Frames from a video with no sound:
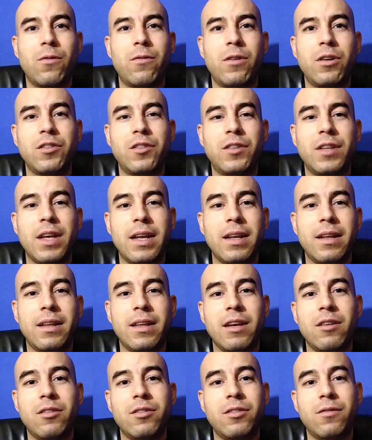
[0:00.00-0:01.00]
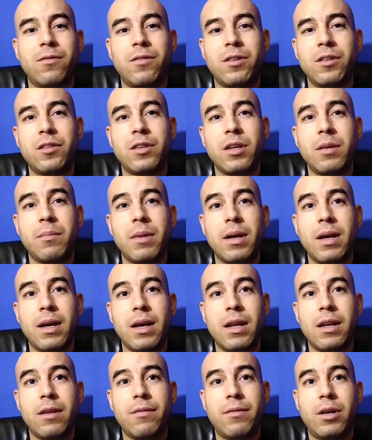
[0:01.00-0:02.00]
First, then that was the first time I
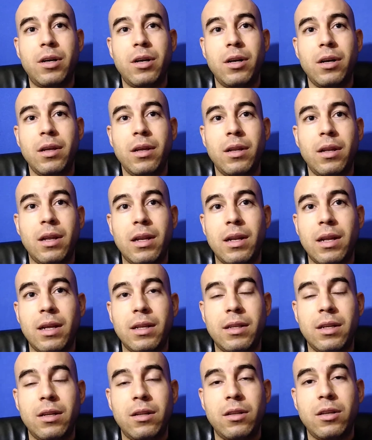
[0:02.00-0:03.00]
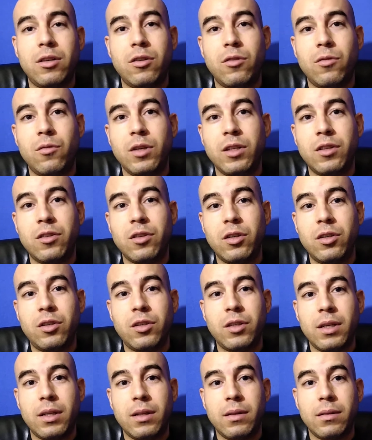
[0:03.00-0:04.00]
had ever heard it, and I did a little research,
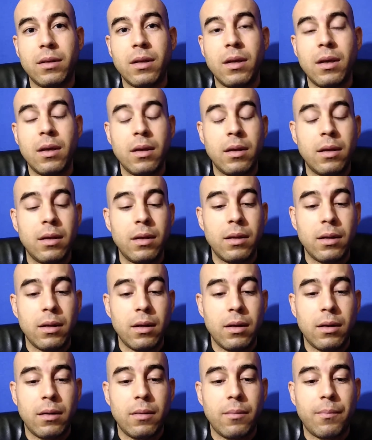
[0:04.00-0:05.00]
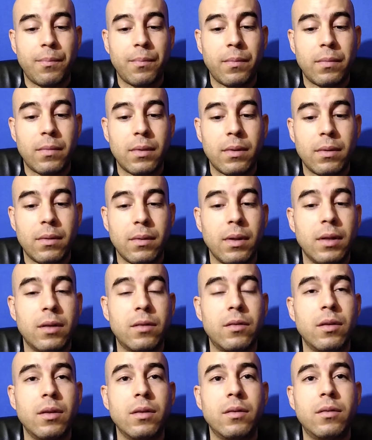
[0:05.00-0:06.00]
and um,
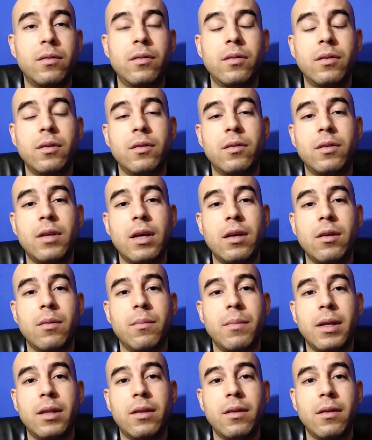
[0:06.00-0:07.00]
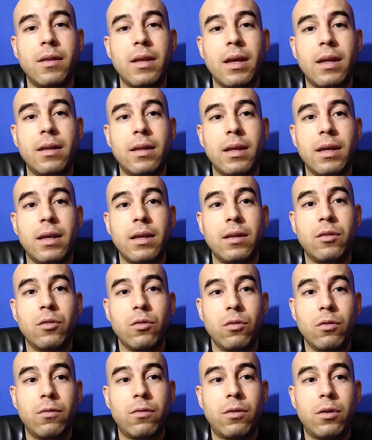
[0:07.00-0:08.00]
it's like a method that they
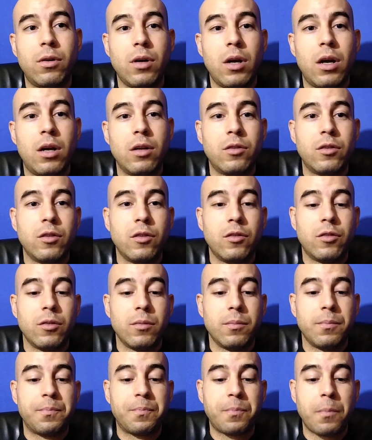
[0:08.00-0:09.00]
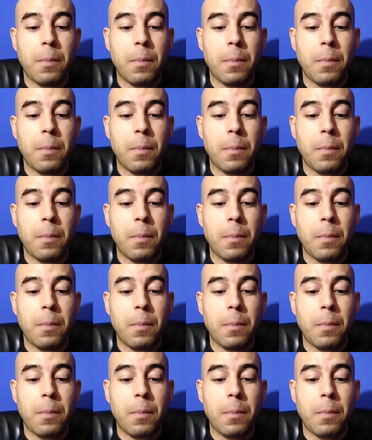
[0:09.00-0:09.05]
do for autism.